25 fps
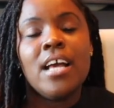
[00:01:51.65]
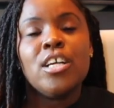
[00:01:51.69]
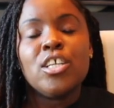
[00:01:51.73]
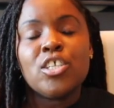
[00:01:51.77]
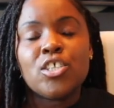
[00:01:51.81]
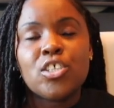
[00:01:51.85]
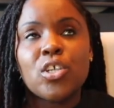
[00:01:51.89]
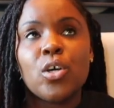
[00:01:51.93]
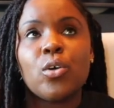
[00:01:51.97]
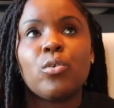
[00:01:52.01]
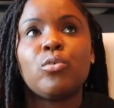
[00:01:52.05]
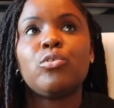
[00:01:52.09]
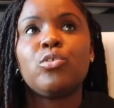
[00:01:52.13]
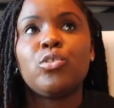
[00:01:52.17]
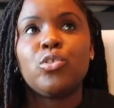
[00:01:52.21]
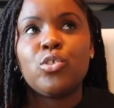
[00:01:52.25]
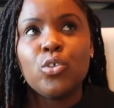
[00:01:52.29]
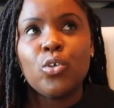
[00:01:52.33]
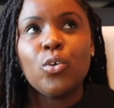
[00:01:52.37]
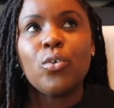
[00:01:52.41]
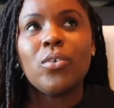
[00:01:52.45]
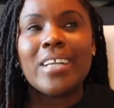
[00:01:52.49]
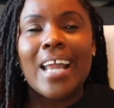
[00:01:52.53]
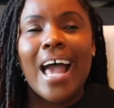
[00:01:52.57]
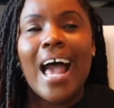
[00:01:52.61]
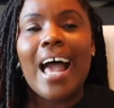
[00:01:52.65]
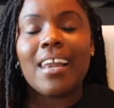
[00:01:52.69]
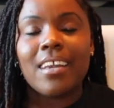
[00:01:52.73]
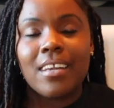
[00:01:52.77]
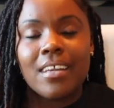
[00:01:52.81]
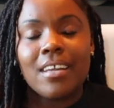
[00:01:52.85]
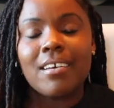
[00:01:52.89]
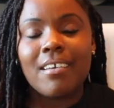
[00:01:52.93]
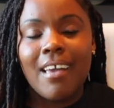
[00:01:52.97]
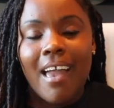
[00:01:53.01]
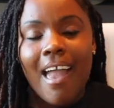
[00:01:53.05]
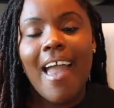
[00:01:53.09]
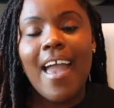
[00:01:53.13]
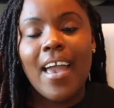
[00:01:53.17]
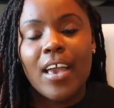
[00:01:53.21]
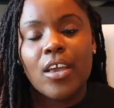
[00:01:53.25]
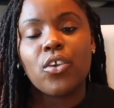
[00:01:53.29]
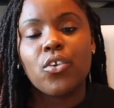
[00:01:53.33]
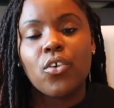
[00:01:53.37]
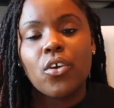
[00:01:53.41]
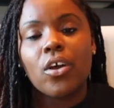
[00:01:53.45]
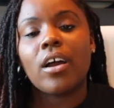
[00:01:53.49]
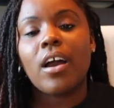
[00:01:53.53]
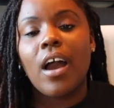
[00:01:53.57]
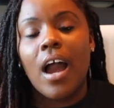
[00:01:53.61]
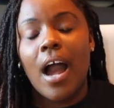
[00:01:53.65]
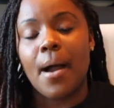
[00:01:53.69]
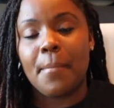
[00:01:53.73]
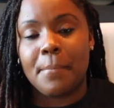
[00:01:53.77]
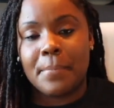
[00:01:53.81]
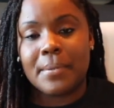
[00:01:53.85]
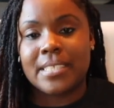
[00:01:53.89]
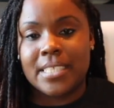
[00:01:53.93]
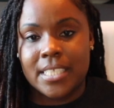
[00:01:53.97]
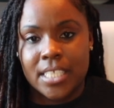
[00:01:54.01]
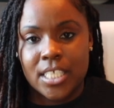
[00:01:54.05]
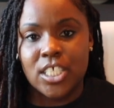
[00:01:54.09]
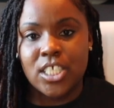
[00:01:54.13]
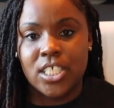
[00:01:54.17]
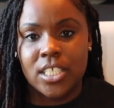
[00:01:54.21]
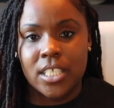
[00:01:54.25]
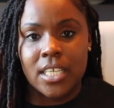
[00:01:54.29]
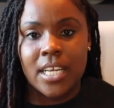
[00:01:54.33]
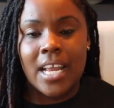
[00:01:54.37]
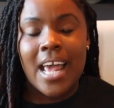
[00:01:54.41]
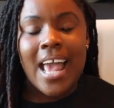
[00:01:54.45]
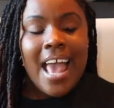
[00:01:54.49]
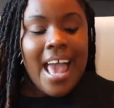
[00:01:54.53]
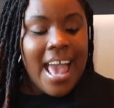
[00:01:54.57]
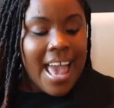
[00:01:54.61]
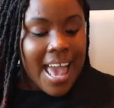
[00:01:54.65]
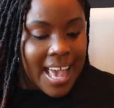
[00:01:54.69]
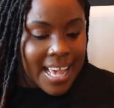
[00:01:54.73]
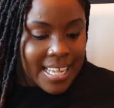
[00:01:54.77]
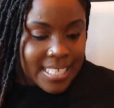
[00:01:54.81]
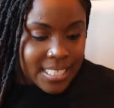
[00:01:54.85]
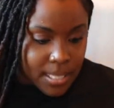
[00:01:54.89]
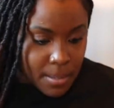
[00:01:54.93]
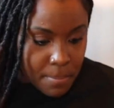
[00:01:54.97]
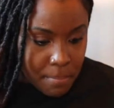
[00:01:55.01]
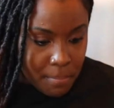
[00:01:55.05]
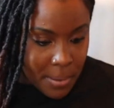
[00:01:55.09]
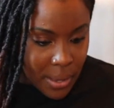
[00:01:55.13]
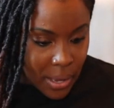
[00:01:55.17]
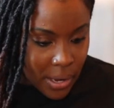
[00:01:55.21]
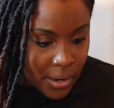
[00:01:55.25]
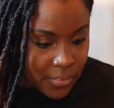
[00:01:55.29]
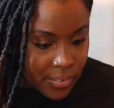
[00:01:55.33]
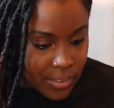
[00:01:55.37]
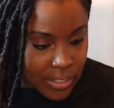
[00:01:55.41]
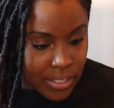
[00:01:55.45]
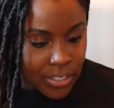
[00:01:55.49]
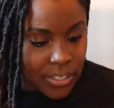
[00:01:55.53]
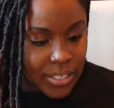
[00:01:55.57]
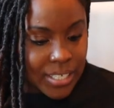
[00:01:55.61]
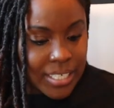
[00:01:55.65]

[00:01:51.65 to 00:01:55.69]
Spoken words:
So do not look at your competition as a barrier.